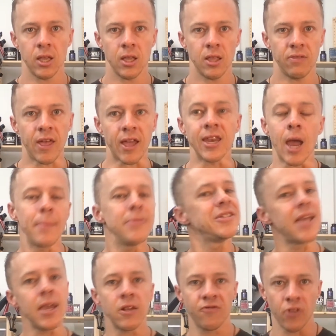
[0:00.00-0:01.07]
that cannot be
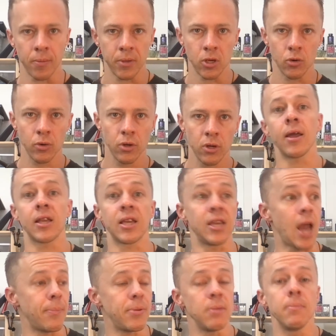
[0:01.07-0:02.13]
taken from you,
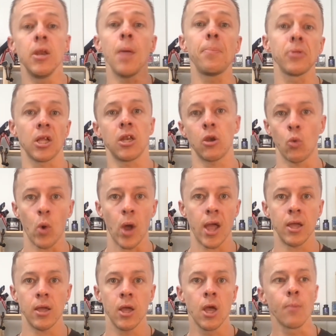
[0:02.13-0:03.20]
cannot be manipulated away,
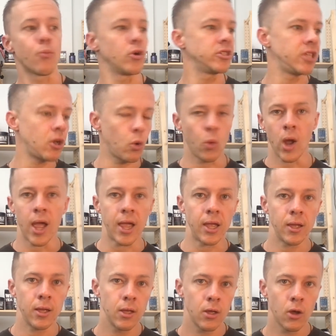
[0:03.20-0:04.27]
printed away,
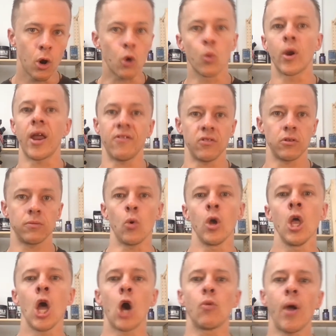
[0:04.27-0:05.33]
or whatever.
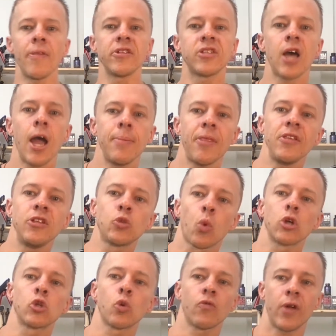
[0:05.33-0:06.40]
Around the time that these
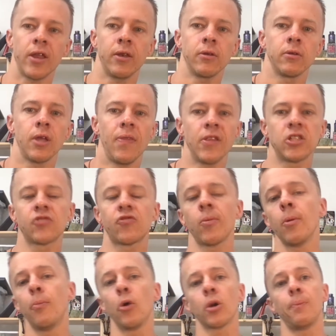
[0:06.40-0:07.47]
words were written, and this is from a
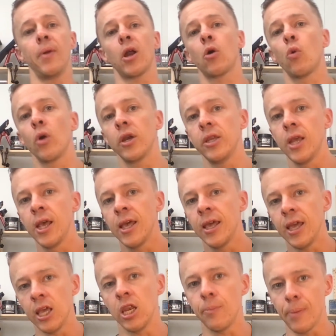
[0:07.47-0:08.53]
book, Bitcoin
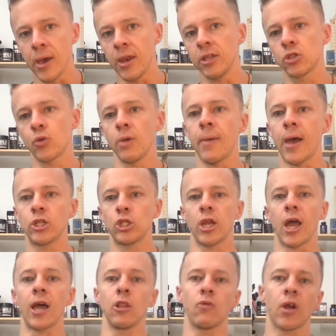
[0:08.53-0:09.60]
Independence Reimagined,
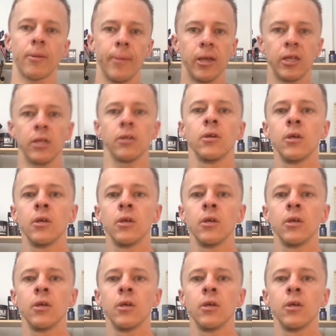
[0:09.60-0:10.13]
highly recommend it.